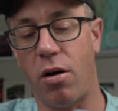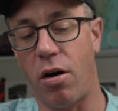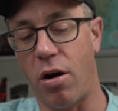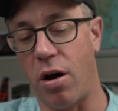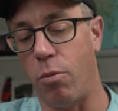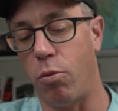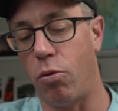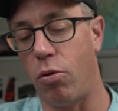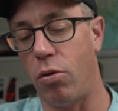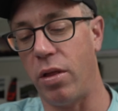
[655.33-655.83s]

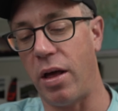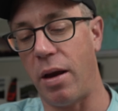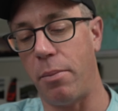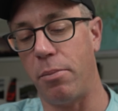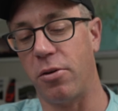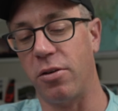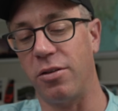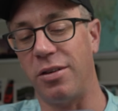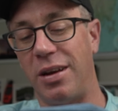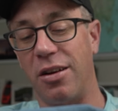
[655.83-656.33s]
I wore that
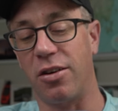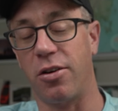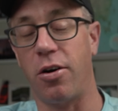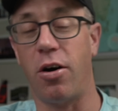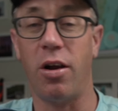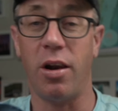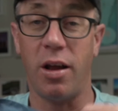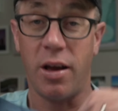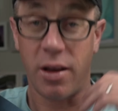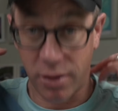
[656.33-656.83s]
because it had a
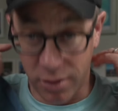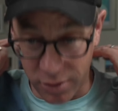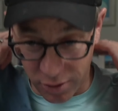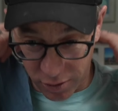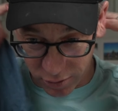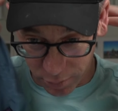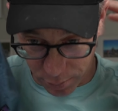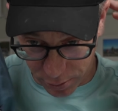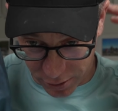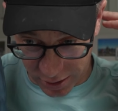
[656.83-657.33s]
collar
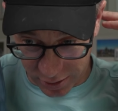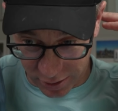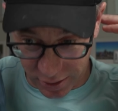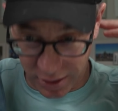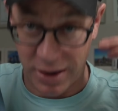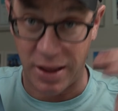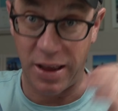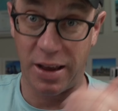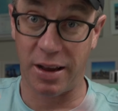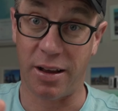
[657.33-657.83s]
just to protect the
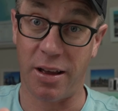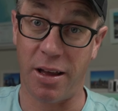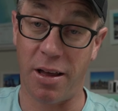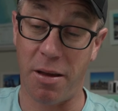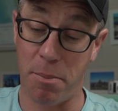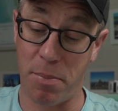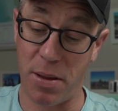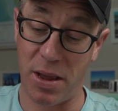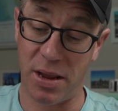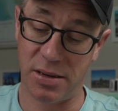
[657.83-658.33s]
neck
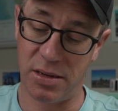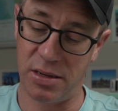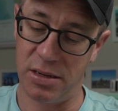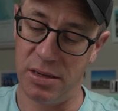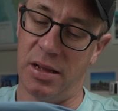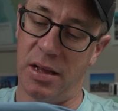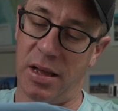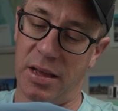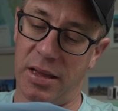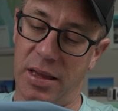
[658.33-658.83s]
a bit.
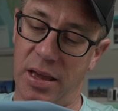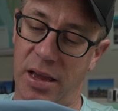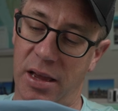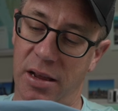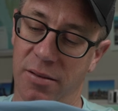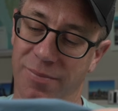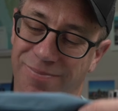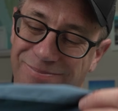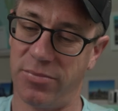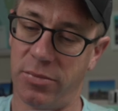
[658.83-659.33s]

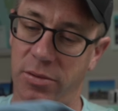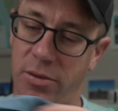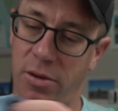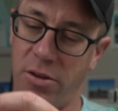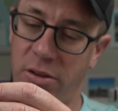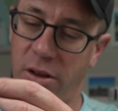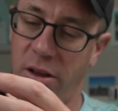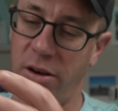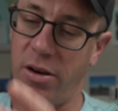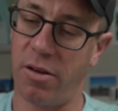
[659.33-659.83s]
Again,
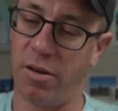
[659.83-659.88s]
I don't know